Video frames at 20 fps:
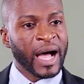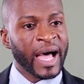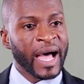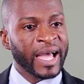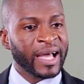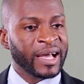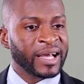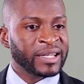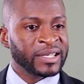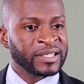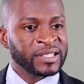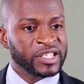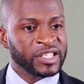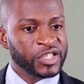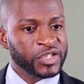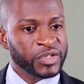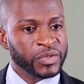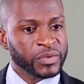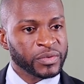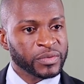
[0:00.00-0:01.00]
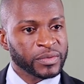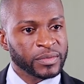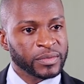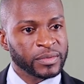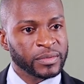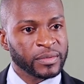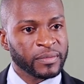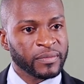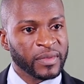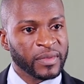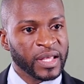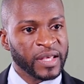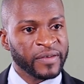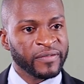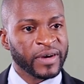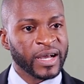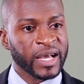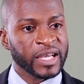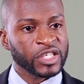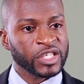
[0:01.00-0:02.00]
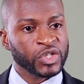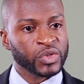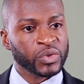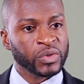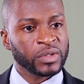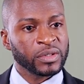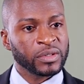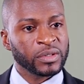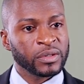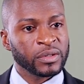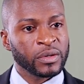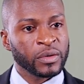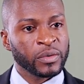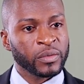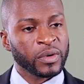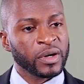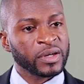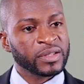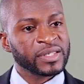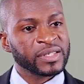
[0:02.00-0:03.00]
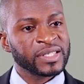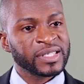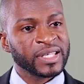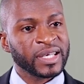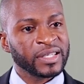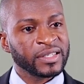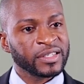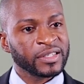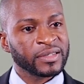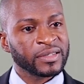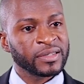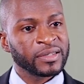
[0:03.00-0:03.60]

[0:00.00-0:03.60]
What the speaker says: I had an issue if I should want to send